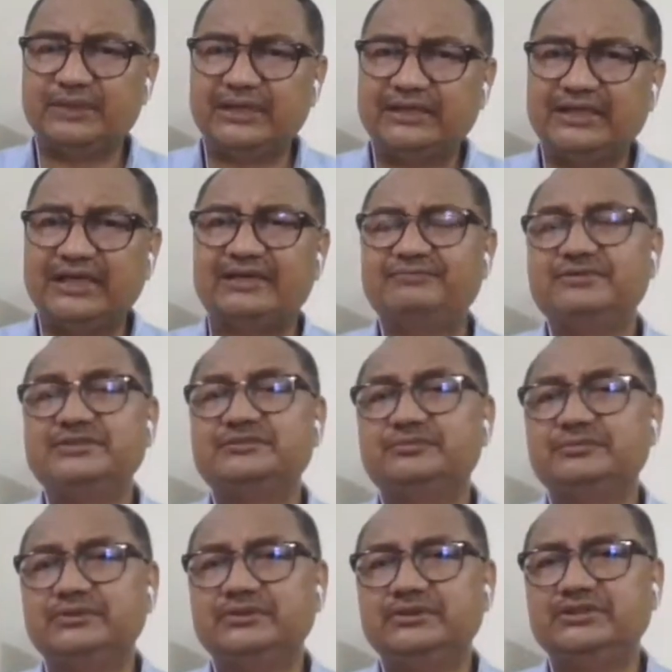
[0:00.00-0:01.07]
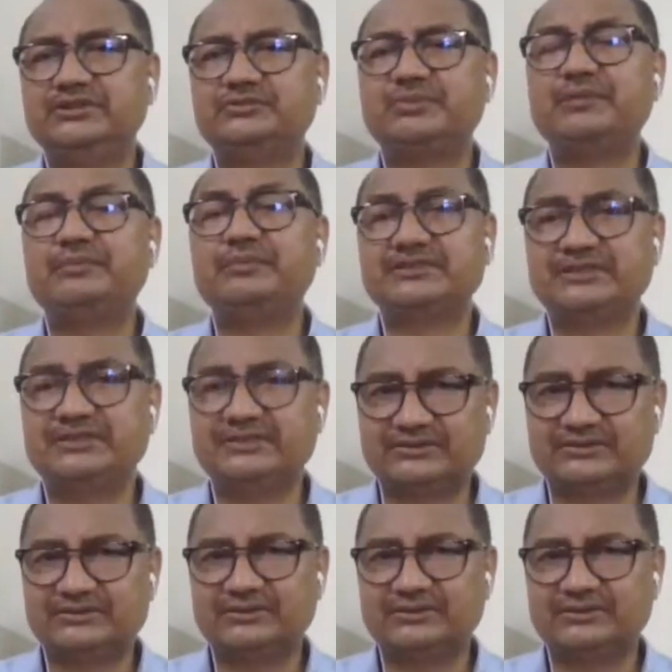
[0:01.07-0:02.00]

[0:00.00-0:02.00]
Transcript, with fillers: my life is is my message.